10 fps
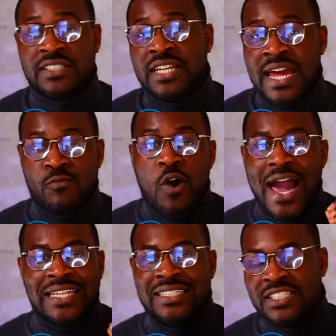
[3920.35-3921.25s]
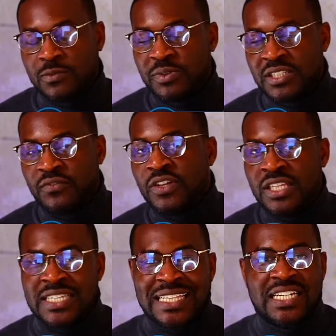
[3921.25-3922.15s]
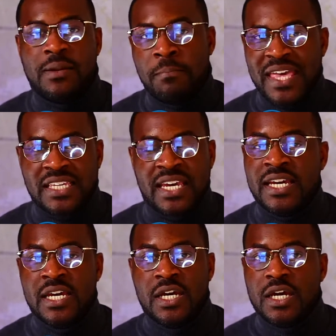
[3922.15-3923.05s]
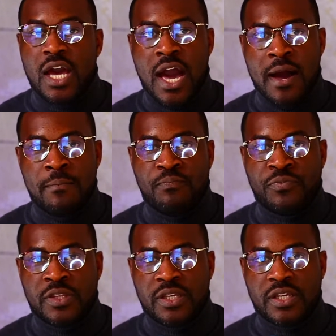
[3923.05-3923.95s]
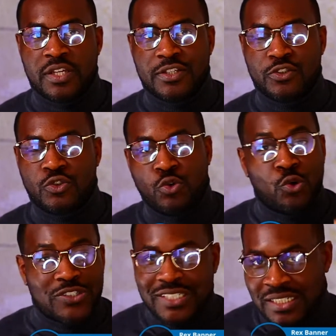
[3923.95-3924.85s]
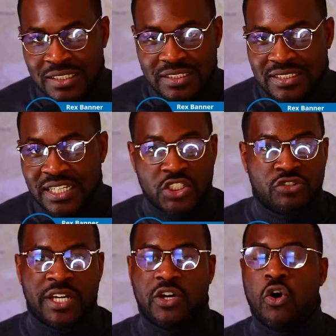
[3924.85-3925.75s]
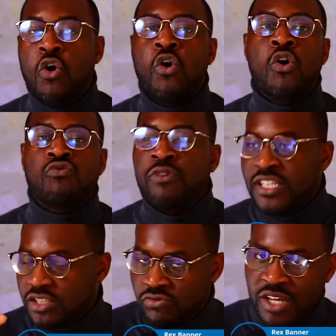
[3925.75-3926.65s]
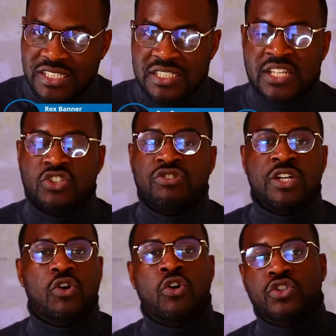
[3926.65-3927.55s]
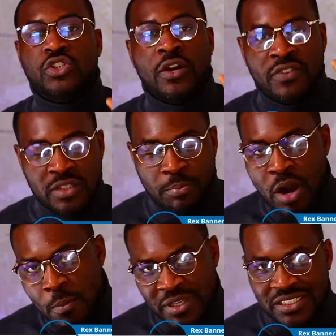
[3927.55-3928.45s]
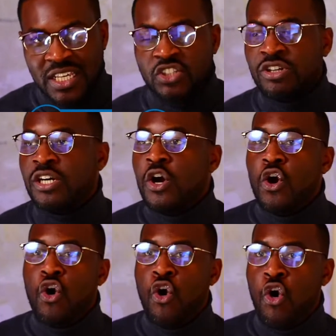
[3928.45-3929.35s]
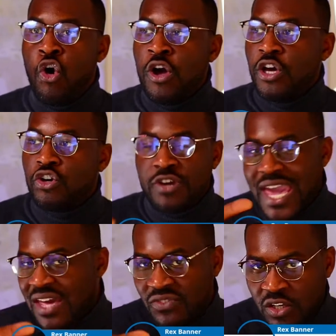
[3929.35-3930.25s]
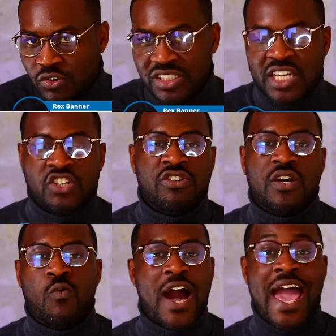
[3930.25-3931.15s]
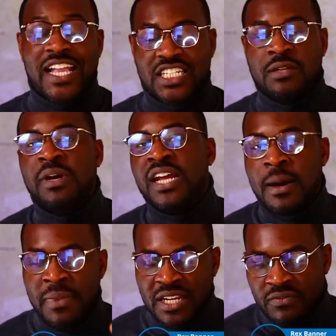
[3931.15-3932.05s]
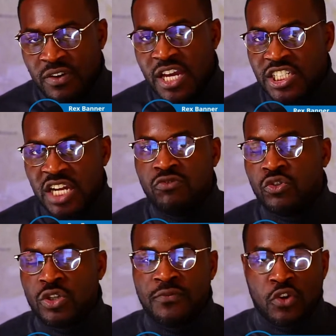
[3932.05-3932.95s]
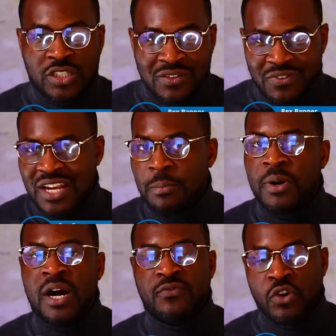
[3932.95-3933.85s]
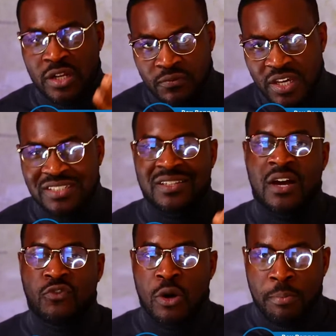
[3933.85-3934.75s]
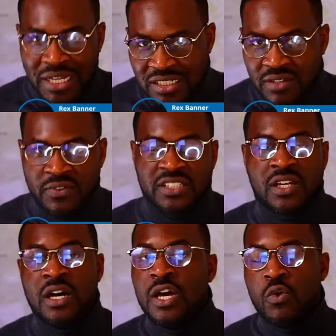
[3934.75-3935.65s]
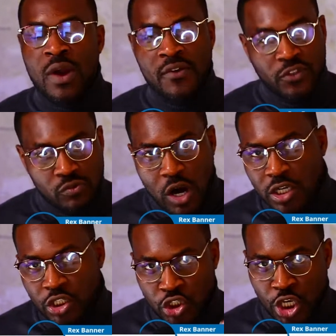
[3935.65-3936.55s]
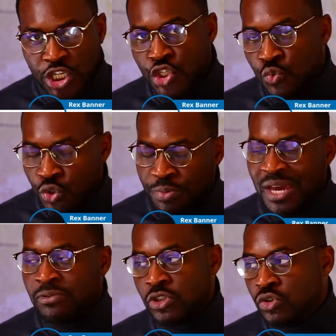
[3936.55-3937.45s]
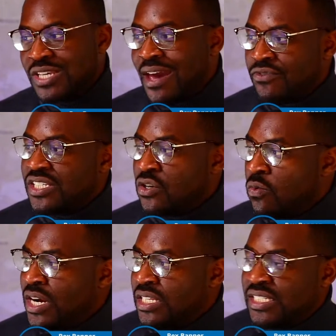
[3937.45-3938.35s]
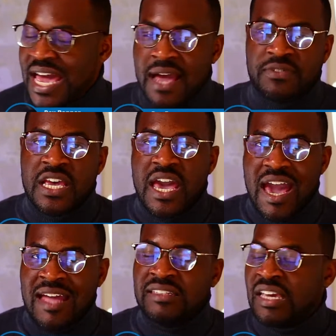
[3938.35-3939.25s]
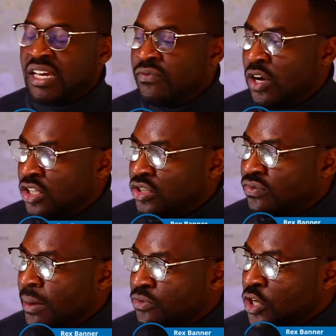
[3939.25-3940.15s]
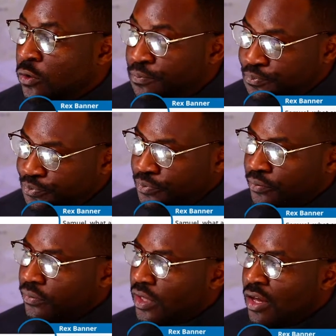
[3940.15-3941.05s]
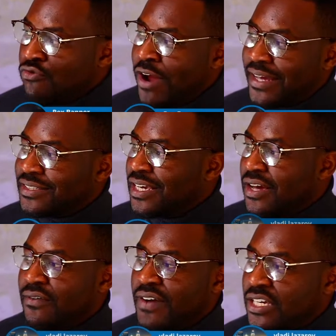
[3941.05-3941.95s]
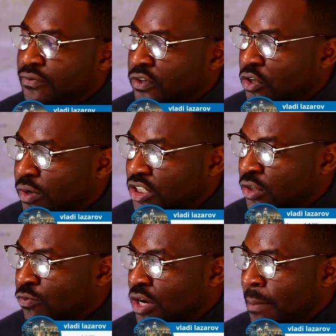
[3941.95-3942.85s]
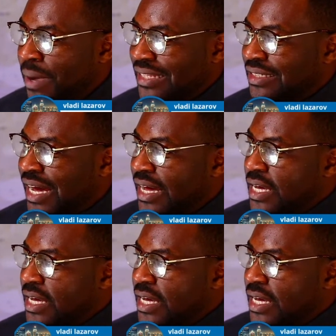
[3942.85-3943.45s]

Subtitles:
And what I did specifically is I didn't make it sourcing centric or rent to rent centric or service apartment centric or creative deal centric. What I actually made it, I made it very general. So if you're a developer, if you're an investor, if you're a budding investor, wherever you are on the journey, you will be able to use every single one of these apps and take advantage of them. So Rex, thank you for the question. We'll come back to that.